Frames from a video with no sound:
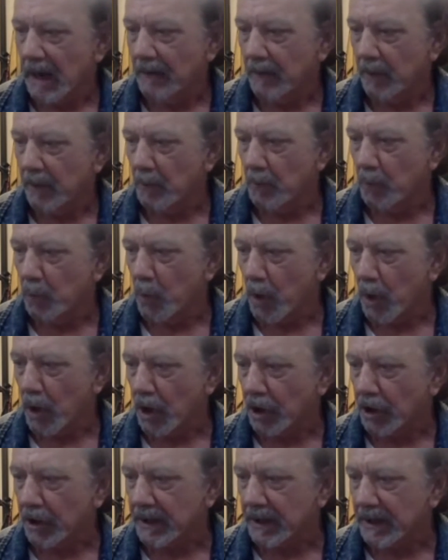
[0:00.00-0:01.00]

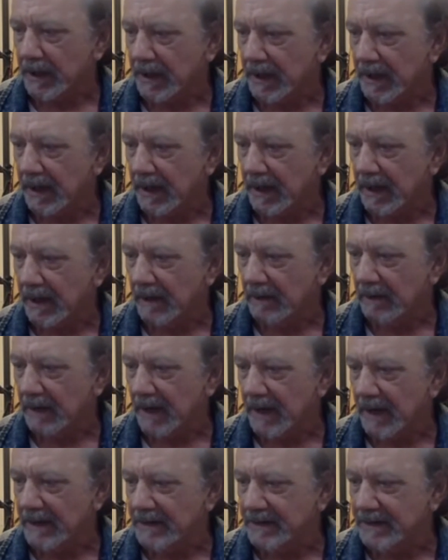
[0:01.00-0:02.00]
work
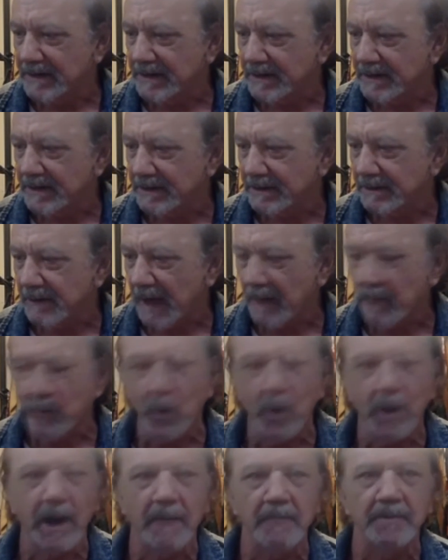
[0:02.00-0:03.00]
is, and
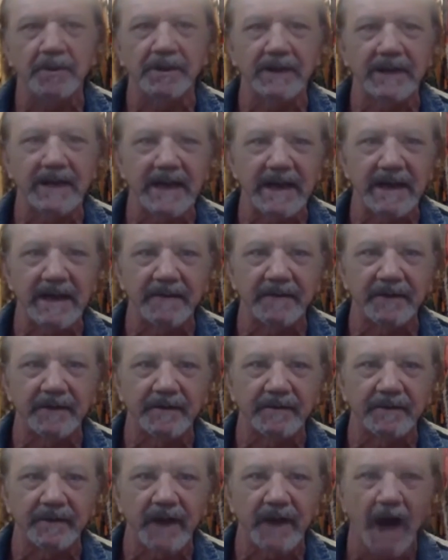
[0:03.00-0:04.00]
what I believe
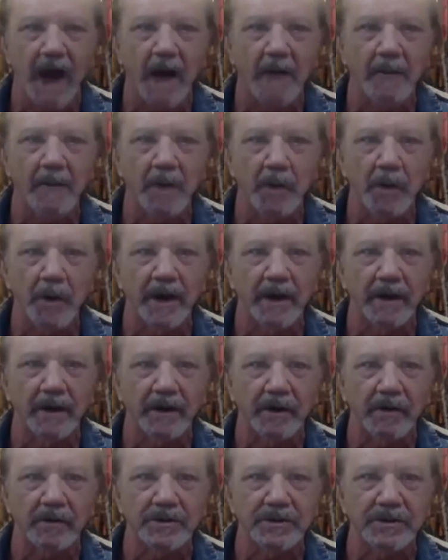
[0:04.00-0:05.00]
in Amo
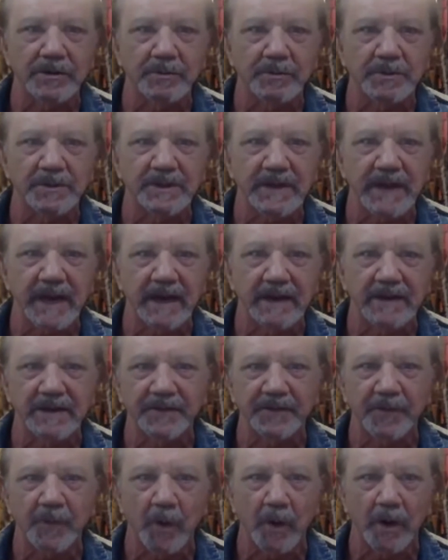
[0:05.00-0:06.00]
Ergo Sum stands
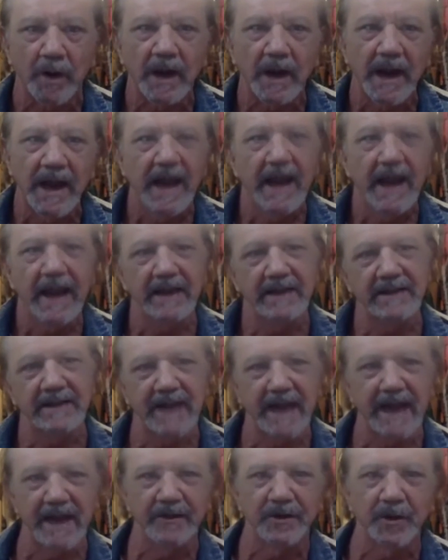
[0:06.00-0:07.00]
for, is
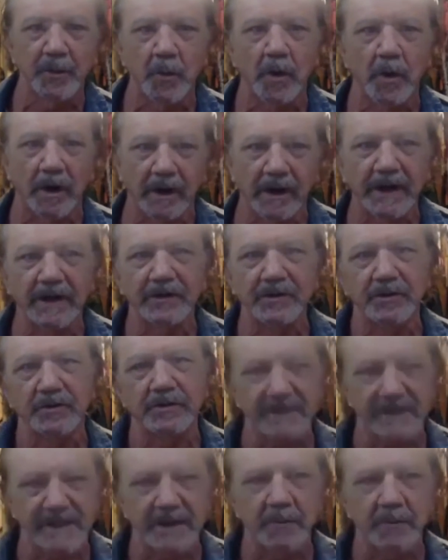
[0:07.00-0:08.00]
in the work, and you'll
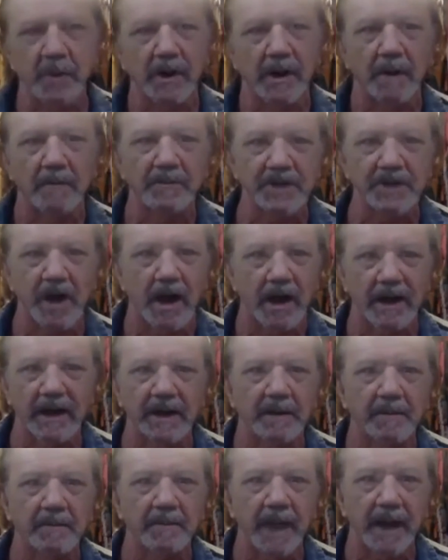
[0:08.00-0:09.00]
see what I'm
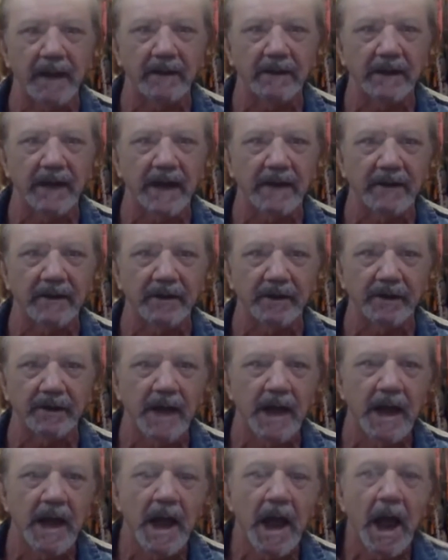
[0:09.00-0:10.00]
talking about later.
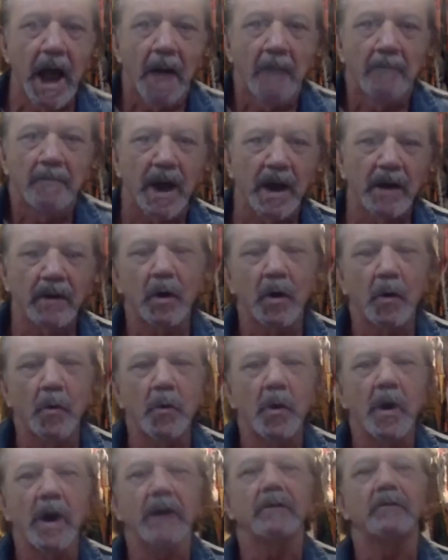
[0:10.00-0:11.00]
But
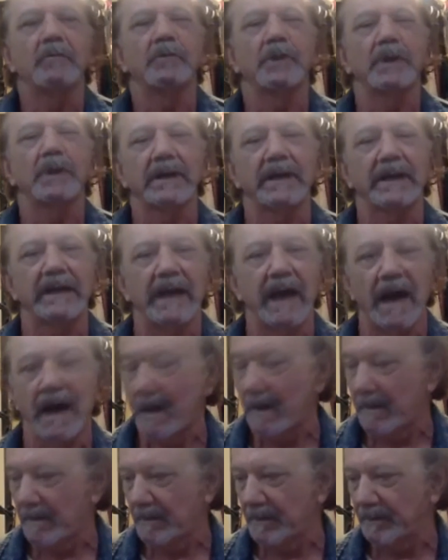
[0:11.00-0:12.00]
what really,
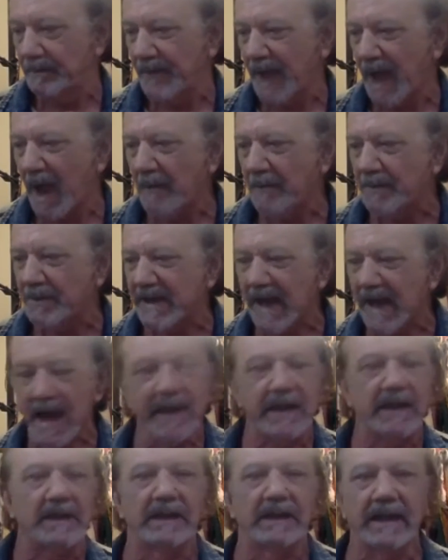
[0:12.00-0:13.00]

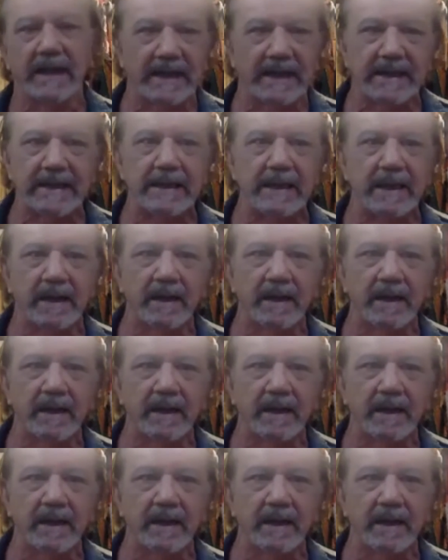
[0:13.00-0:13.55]
upcycling